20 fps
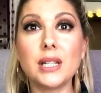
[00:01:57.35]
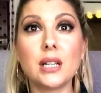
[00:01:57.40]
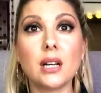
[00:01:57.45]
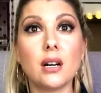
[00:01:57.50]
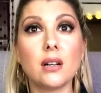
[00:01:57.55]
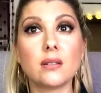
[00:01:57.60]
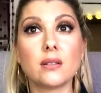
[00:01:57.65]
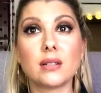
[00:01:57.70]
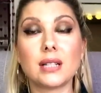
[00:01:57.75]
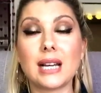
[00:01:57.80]

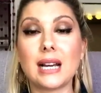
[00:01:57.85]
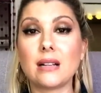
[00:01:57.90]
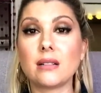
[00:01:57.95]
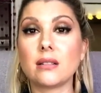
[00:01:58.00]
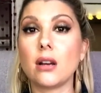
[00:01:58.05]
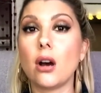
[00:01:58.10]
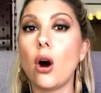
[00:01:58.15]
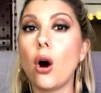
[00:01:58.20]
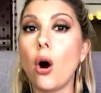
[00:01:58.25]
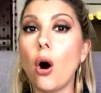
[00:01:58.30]
girls
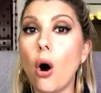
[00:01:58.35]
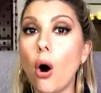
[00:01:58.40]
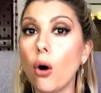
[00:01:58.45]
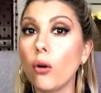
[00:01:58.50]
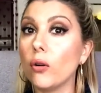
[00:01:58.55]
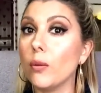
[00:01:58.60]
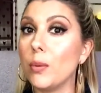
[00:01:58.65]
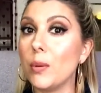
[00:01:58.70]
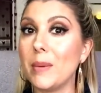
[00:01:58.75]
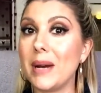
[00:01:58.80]
encounter
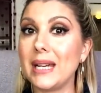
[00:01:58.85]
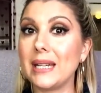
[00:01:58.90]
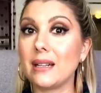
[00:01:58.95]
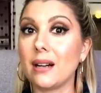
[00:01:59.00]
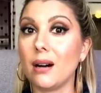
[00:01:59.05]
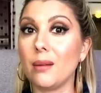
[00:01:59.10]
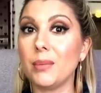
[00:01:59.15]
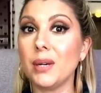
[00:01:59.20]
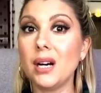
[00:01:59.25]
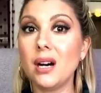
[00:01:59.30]
horrible
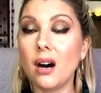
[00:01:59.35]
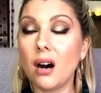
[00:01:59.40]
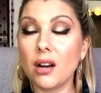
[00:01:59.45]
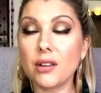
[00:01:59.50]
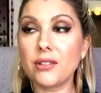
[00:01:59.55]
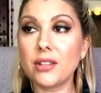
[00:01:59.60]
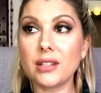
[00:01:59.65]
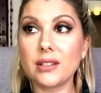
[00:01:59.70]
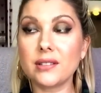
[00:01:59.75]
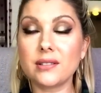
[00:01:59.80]
makeup.
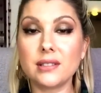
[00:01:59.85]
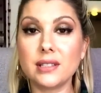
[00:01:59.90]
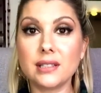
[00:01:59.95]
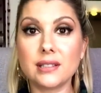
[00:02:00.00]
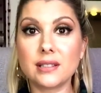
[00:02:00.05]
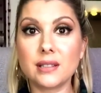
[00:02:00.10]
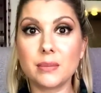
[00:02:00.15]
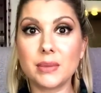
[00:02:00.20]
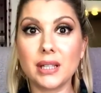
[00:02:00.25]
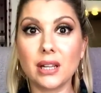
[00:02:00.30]
I think this
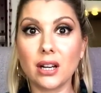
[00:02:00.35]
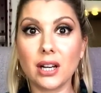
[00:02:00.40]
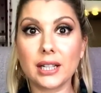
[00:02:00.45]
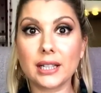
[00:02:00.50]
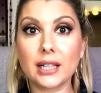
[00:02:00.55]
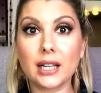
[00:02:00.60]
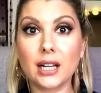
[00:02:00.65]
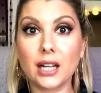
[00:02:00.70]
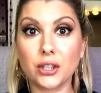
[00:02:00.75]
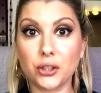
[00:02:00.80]
needs to be
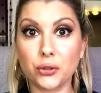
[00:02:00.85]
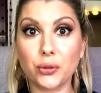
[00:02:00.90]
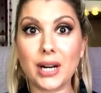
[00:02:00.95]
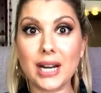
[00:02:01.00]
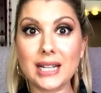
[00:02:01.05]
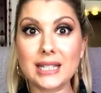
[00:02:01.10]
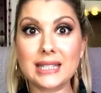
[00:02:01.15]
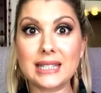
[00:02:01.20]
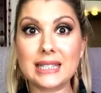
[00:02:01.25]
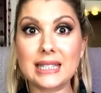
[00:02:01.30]
like
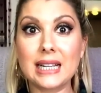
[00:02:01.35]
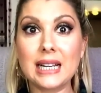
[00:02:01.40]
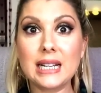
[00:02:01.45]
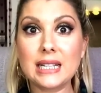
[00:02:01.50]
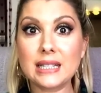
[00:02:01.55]
addressed.